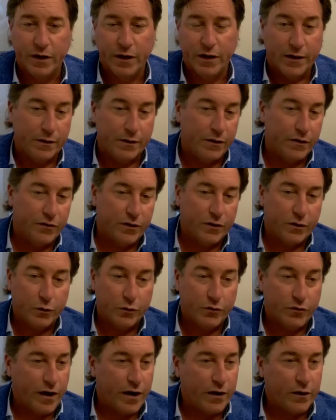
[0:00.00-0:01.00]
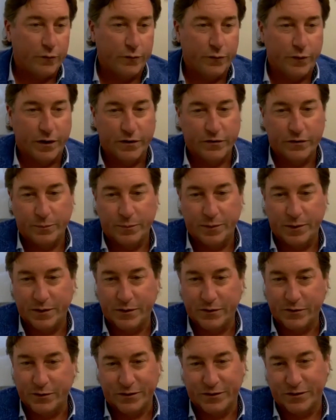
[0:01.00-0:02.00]
And that does include sacrifice,
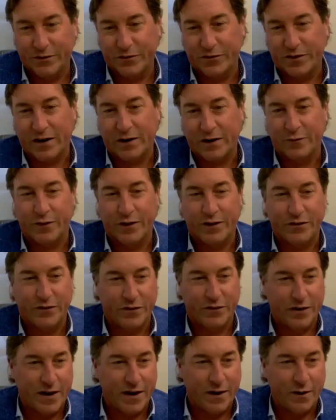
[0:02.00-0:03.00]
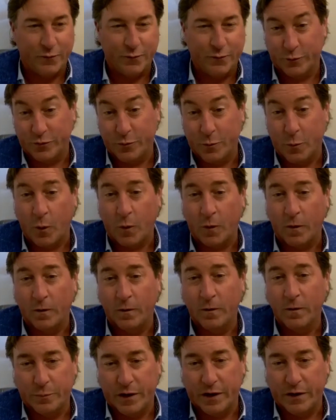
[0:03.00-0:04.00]
because you're going to sacrifice the now for
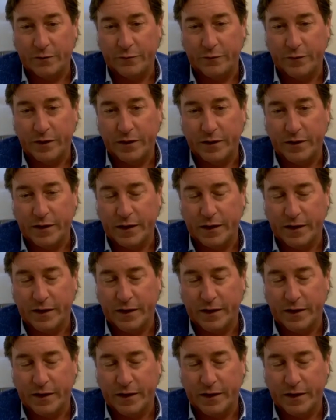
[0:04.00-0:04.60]
tomorrow's benefit.